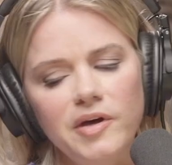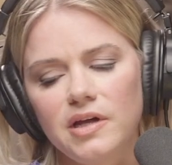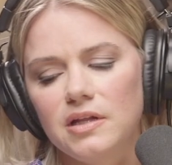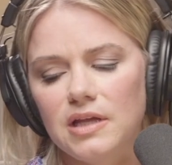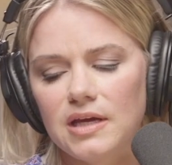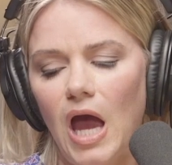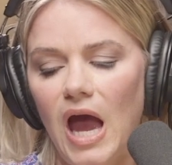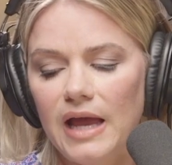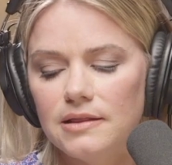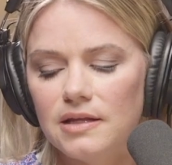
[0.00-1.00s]
but like
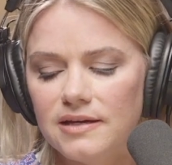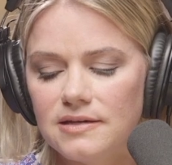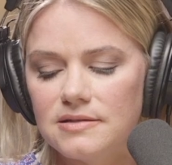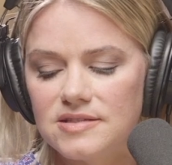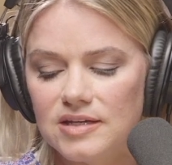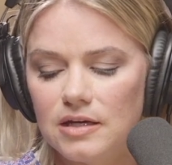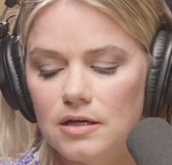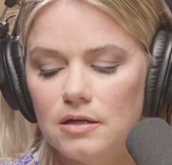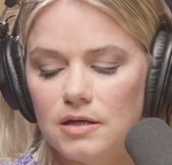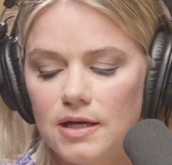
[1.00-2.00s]
I like
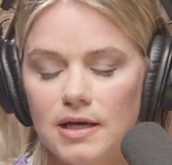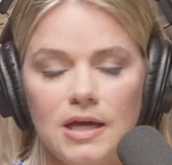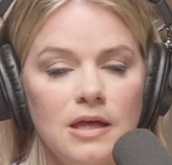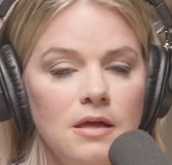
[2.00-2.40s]
seeing like.